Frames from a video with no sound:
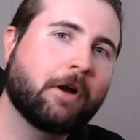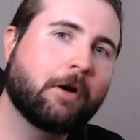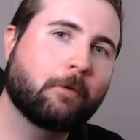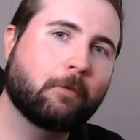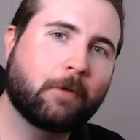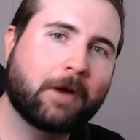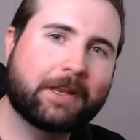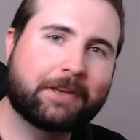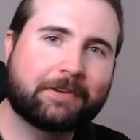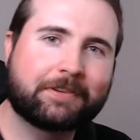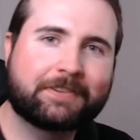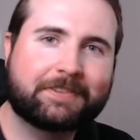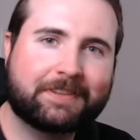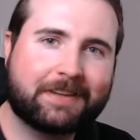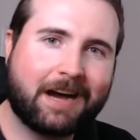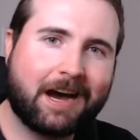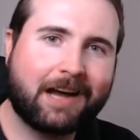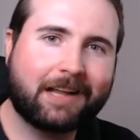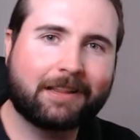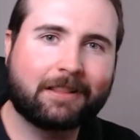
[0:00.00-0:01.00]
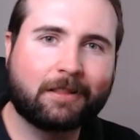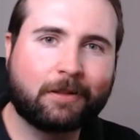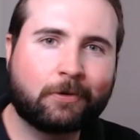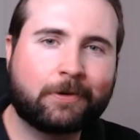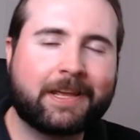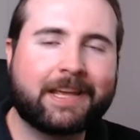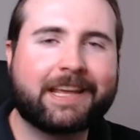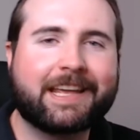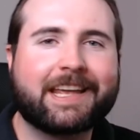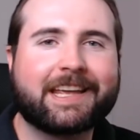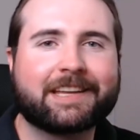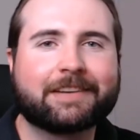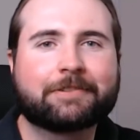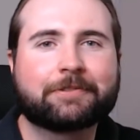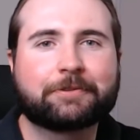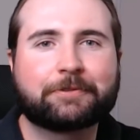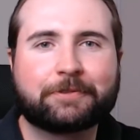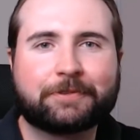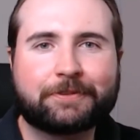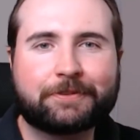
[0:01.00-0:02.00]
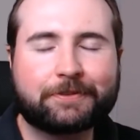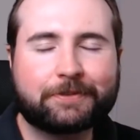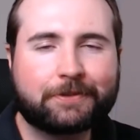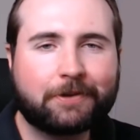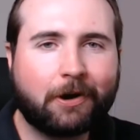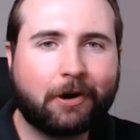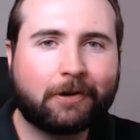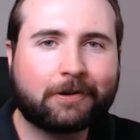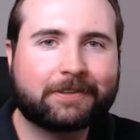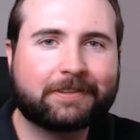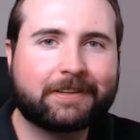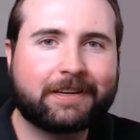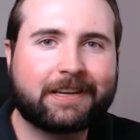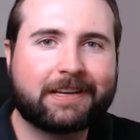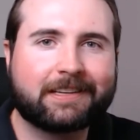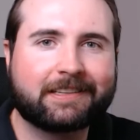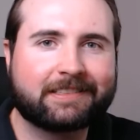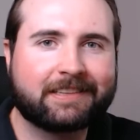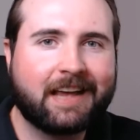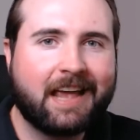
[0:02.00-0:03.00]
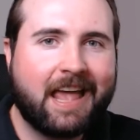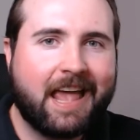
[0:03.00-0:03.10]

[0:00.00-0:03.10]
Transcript: when you start looking into stocks is,